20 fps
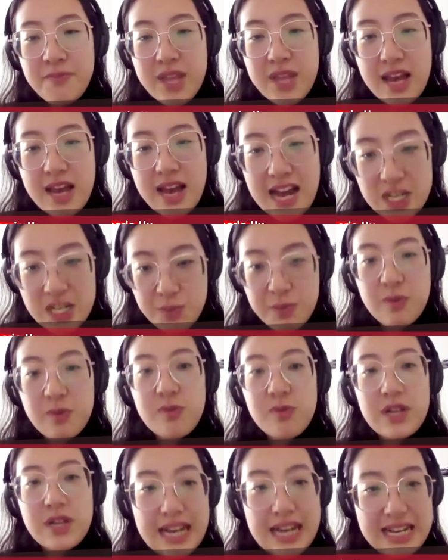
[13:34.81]
as people
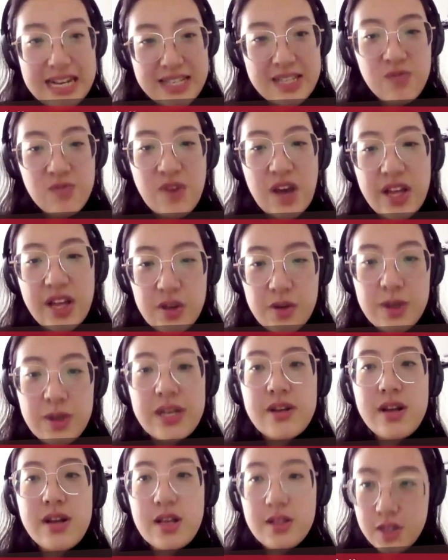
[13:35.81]
realize its value
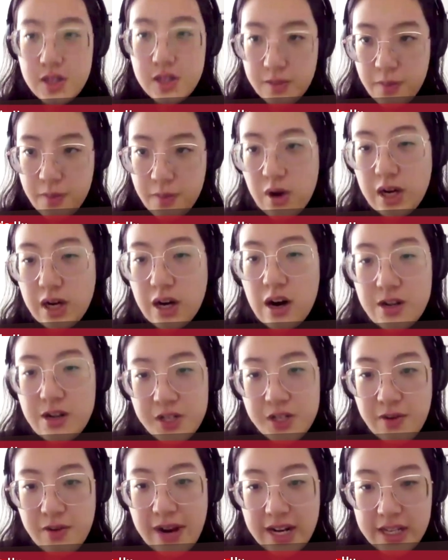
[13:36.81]
in, in supporting artists
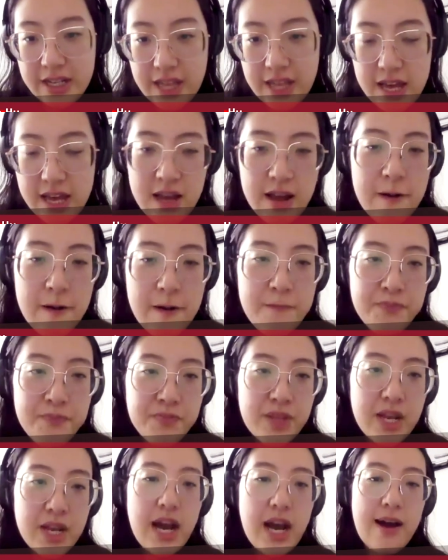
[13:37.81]
directly.
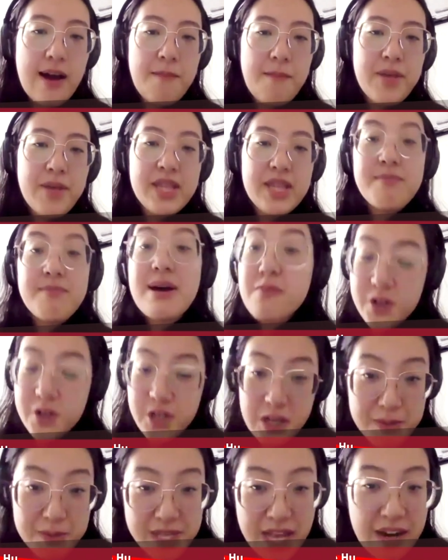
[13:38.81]
Um, in the
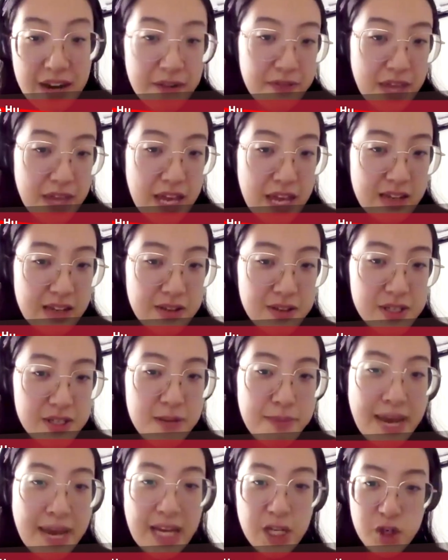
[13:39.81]
membership side of
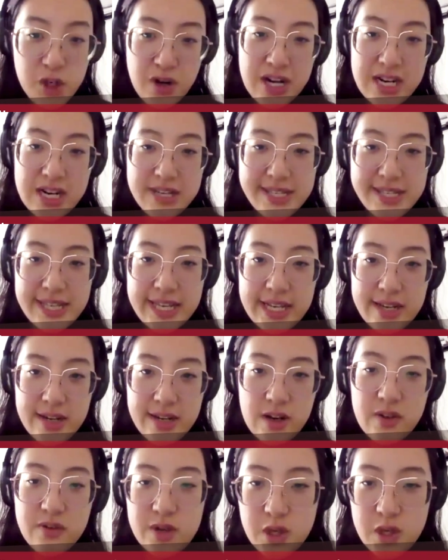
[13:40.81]
things, Patreon has seen
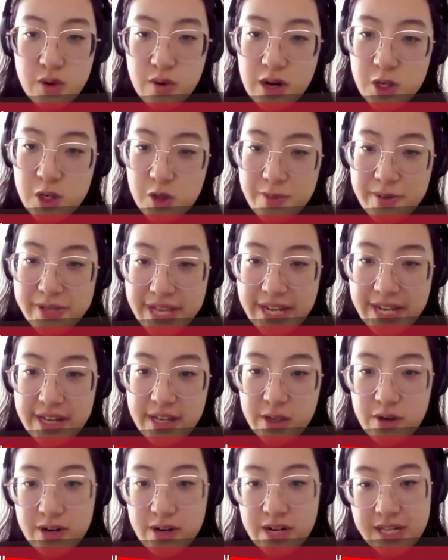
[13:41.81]
over 200%
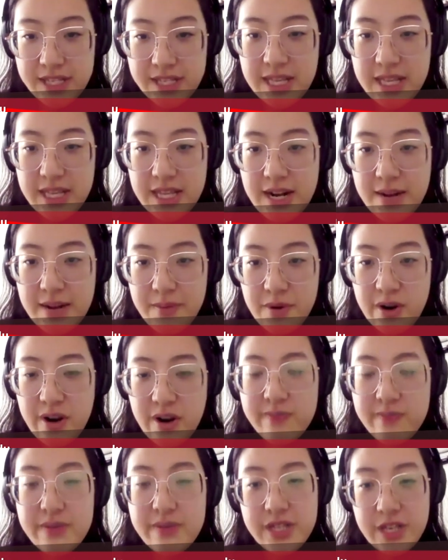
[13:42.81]
increase in the number of
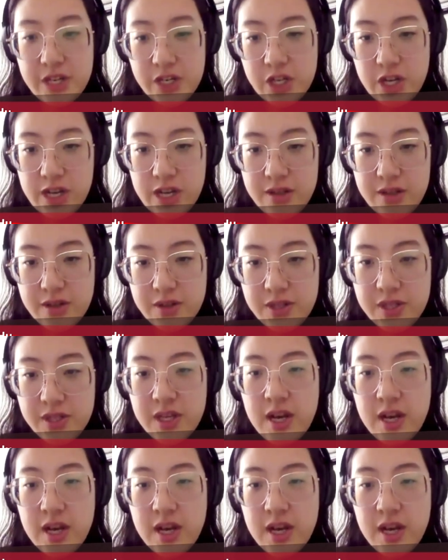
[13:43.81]
musicians